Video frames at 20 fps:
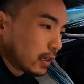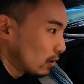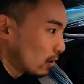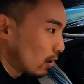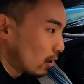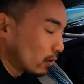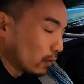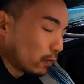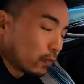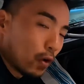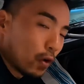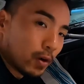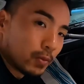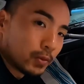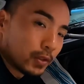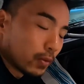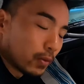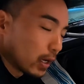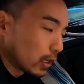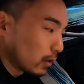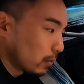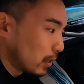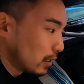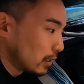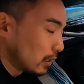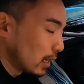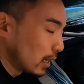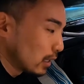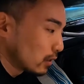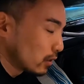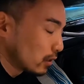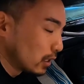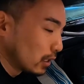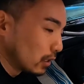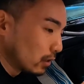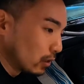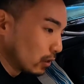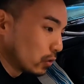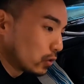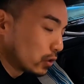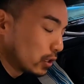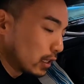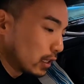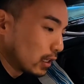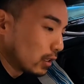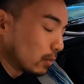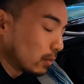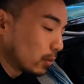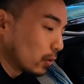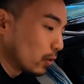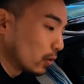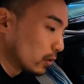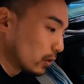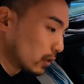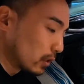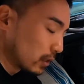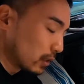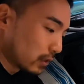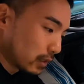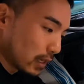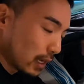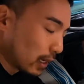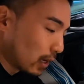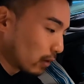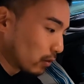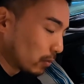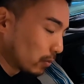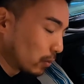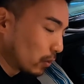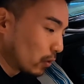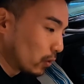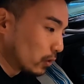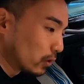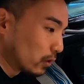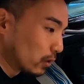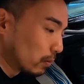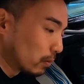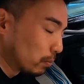On the forums, they're recommending actually loosening the bolt, take out the bolt,